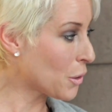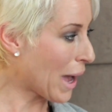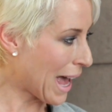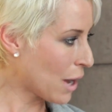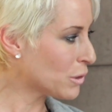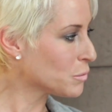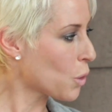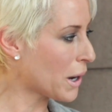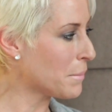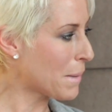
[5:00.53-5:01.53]
how and
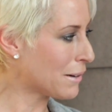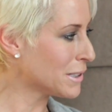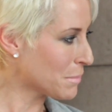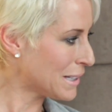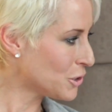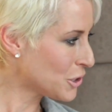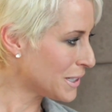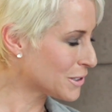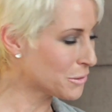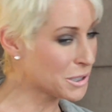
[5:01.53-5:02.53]
why married men
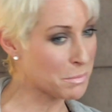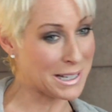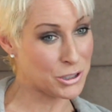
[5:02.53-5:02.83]
cheat. So it's my